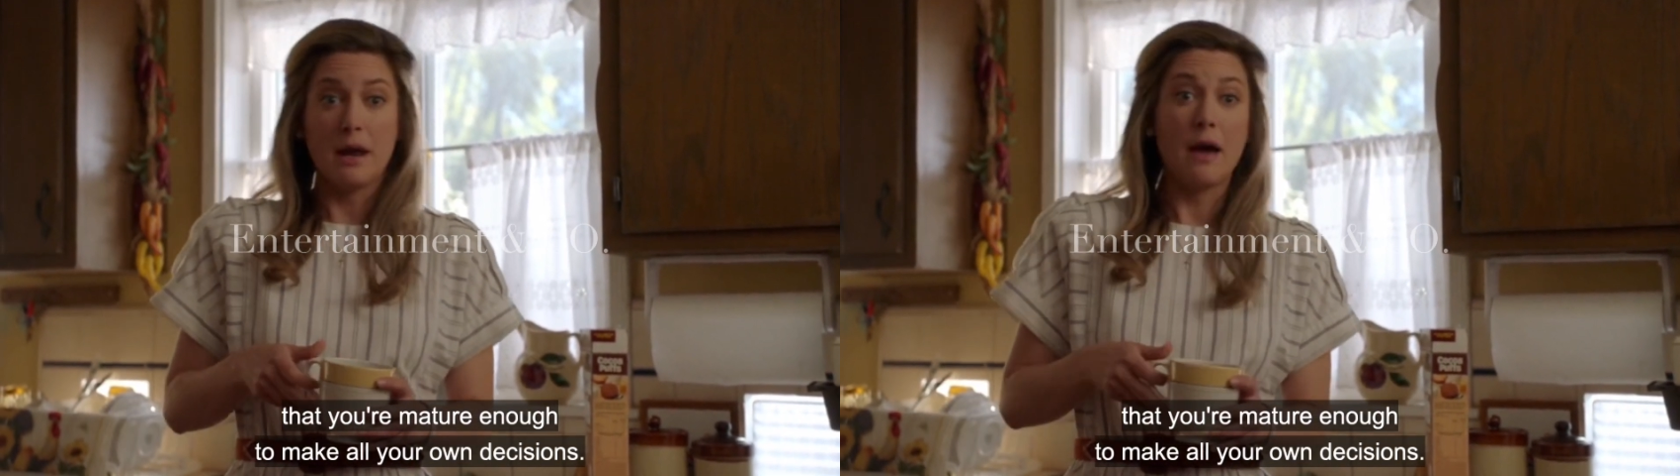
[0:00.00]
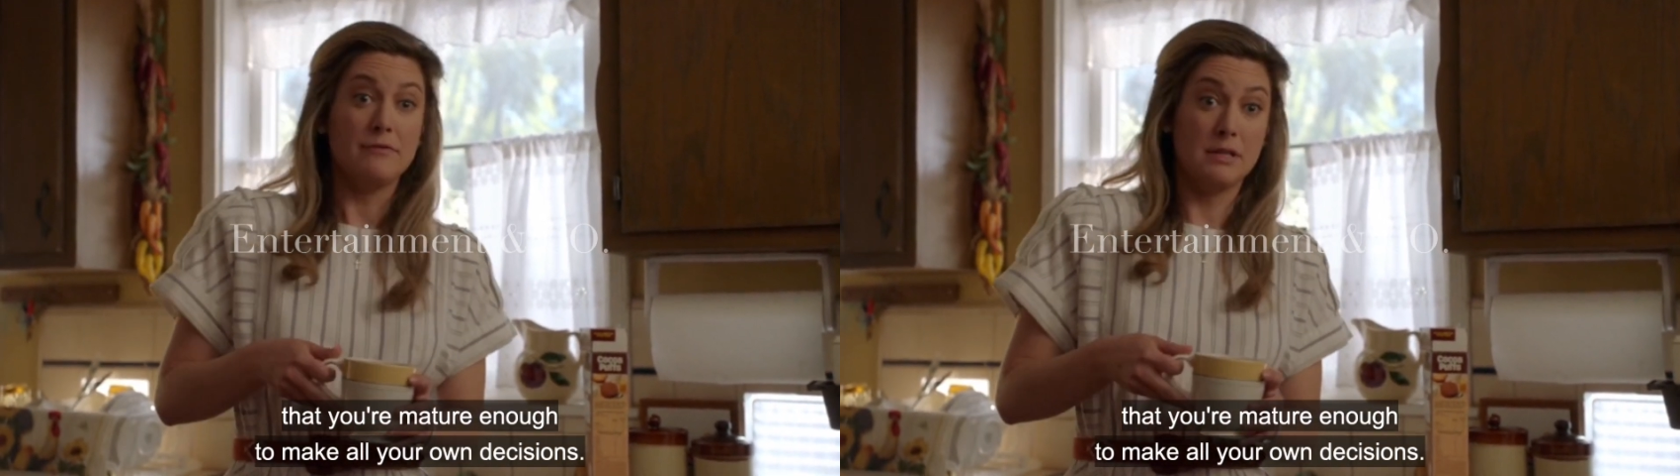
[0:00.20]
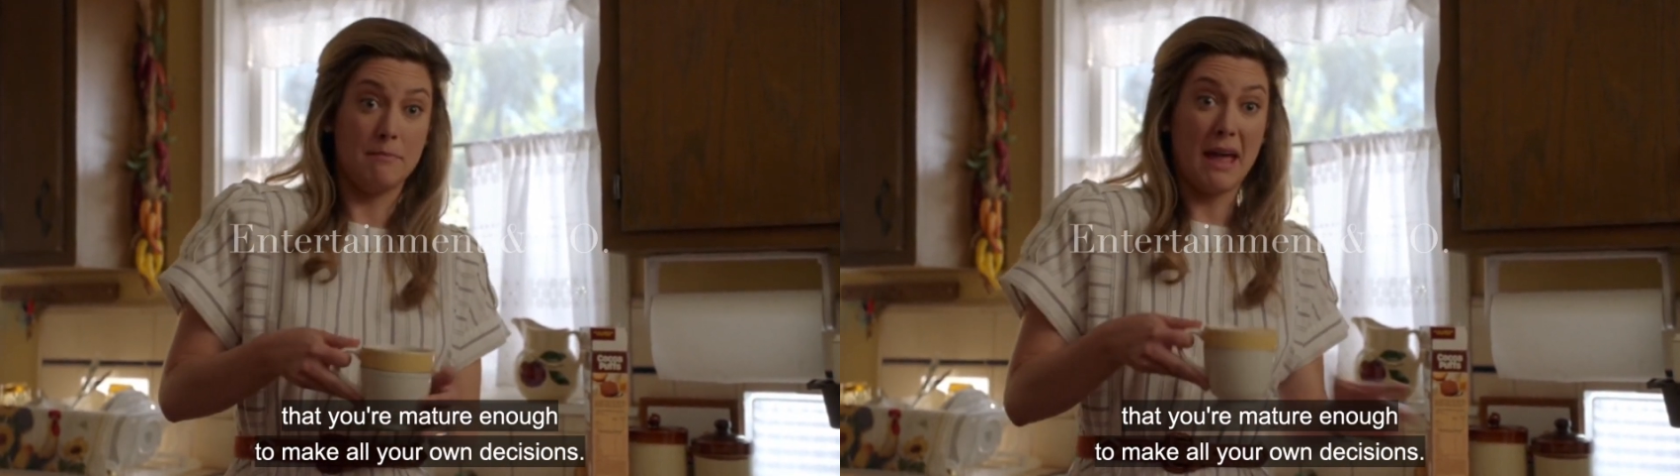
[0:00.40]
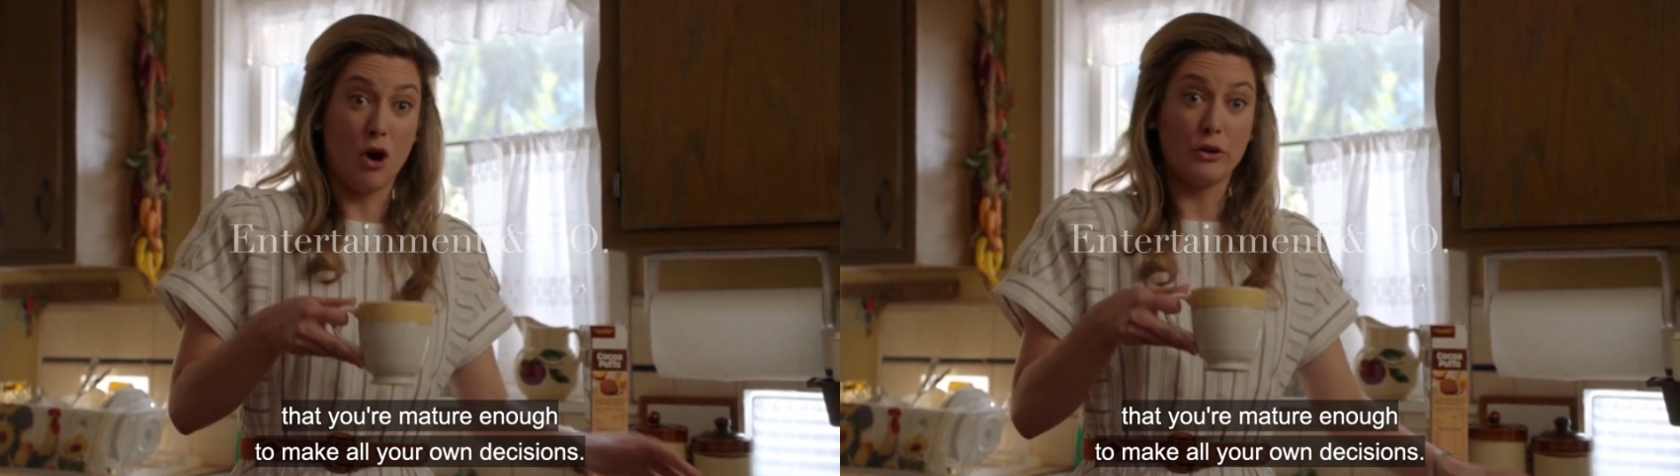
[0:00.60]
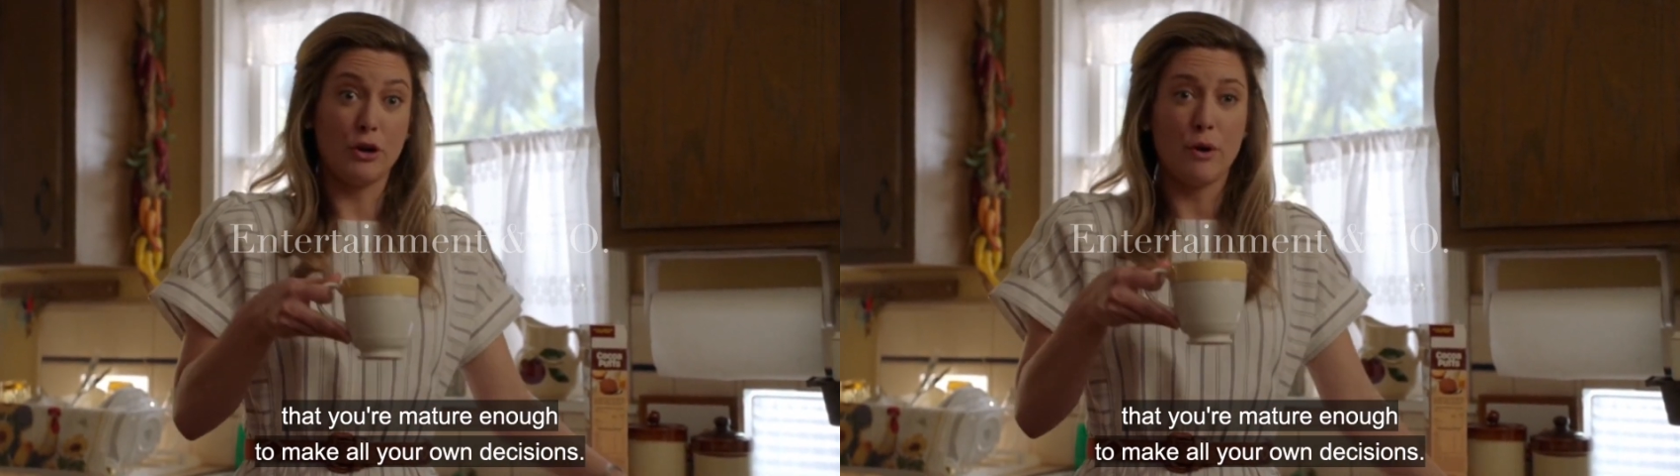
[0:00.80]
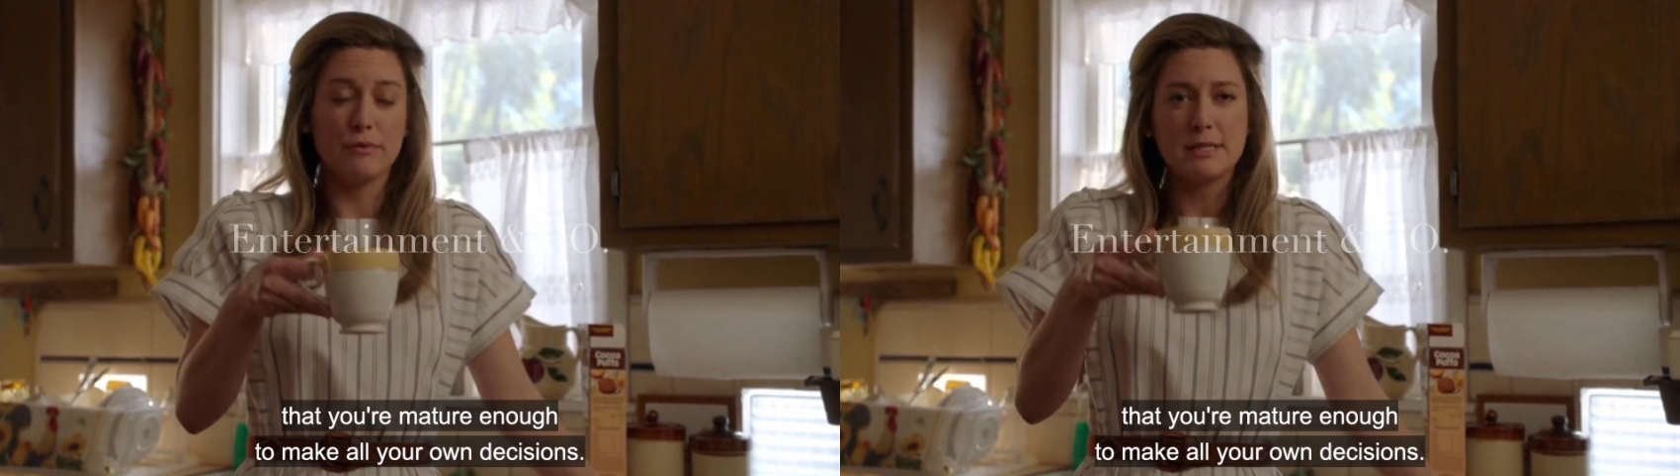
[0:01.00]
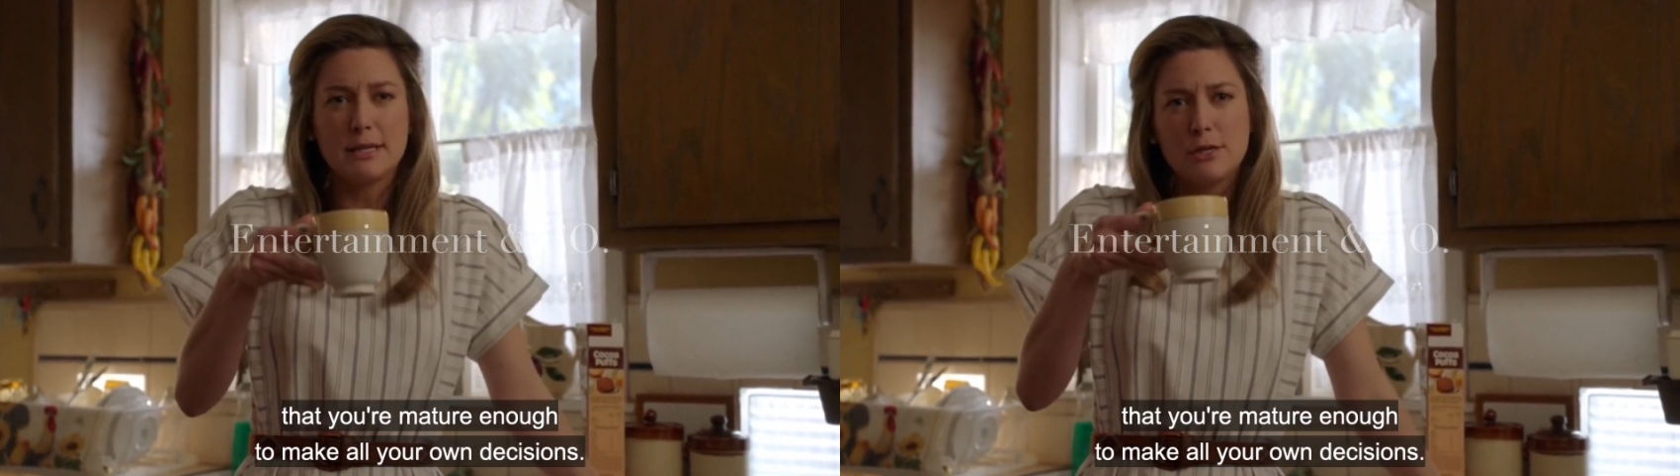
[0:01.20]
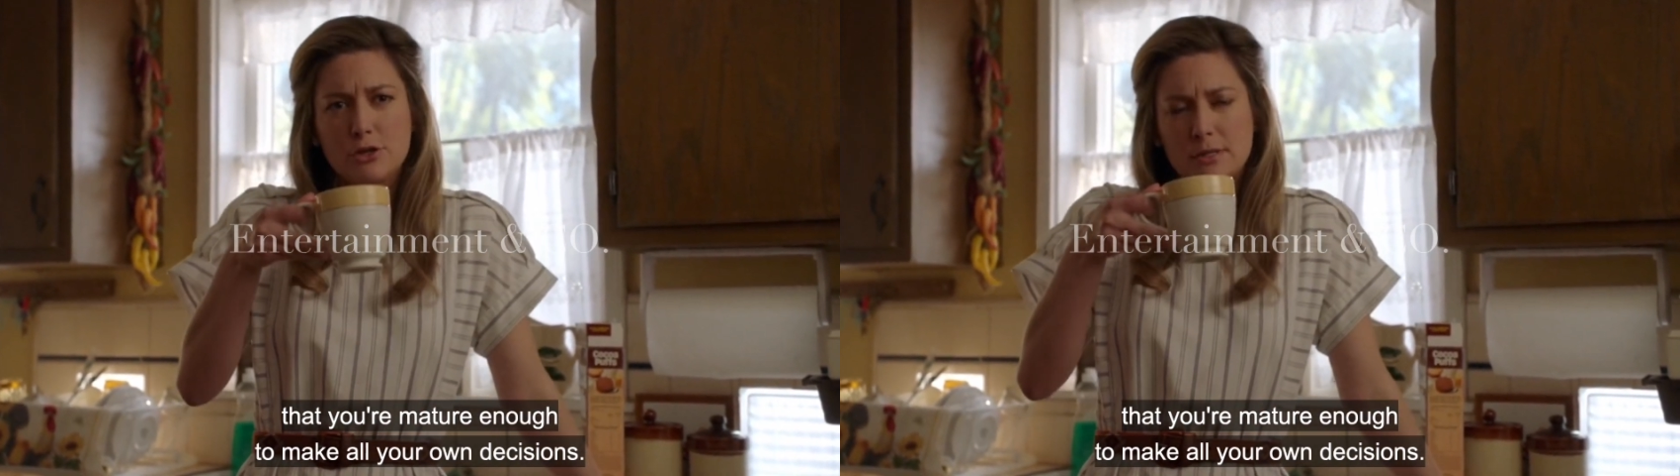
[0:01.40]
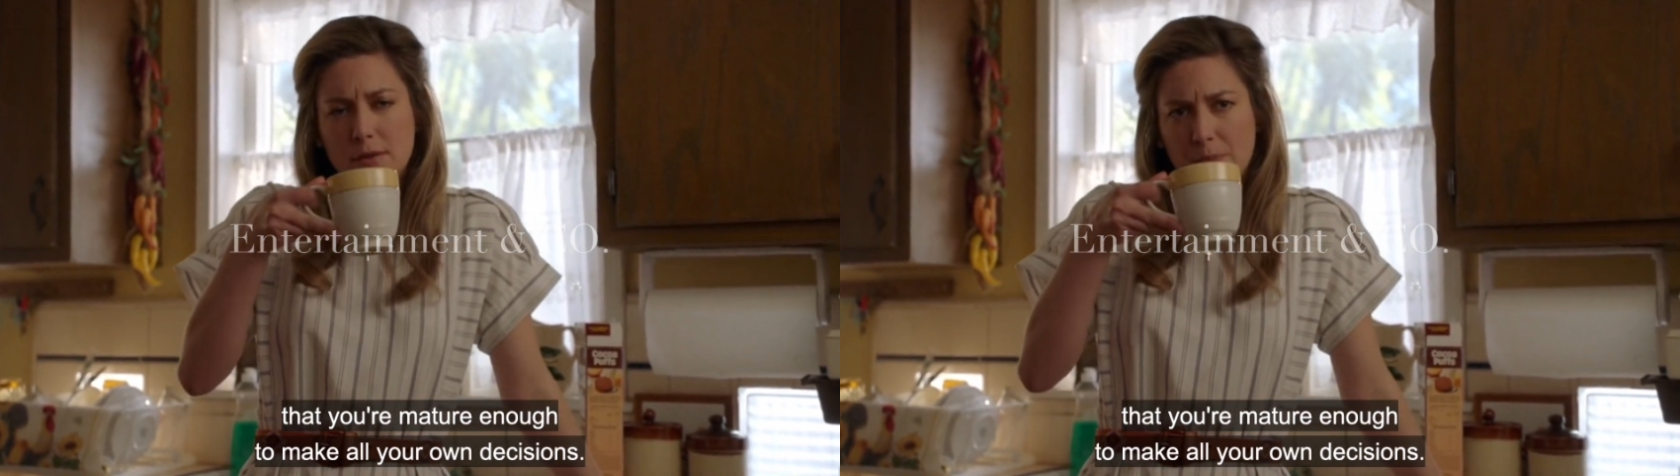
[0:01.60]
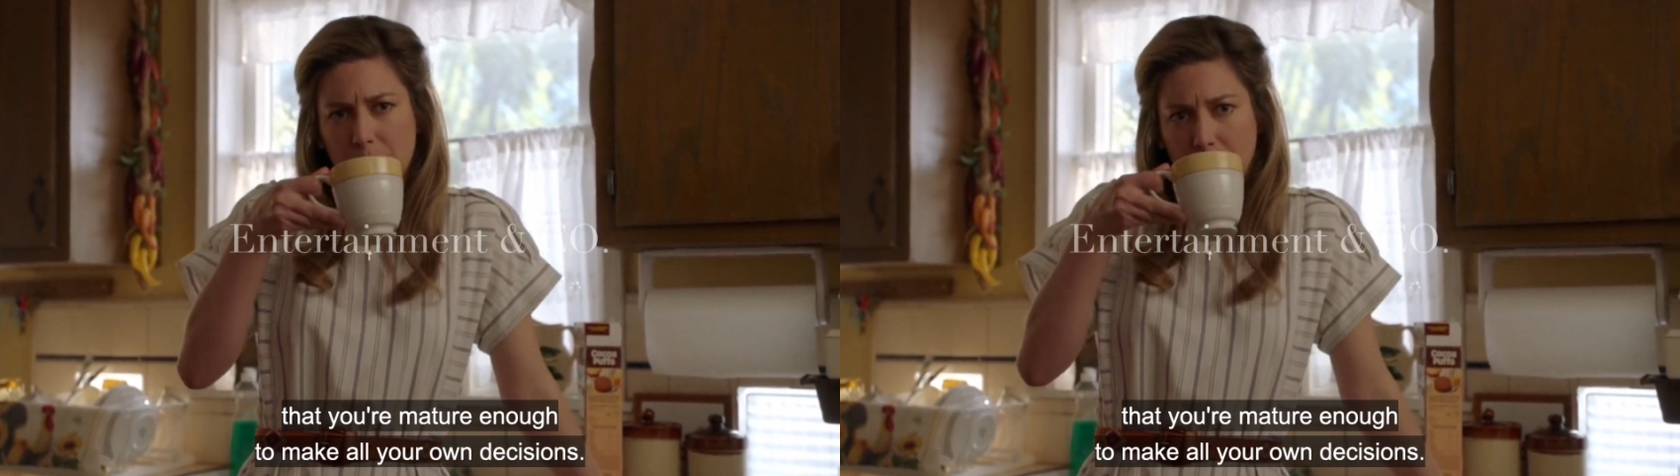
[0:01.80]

enough to make all your own decisions?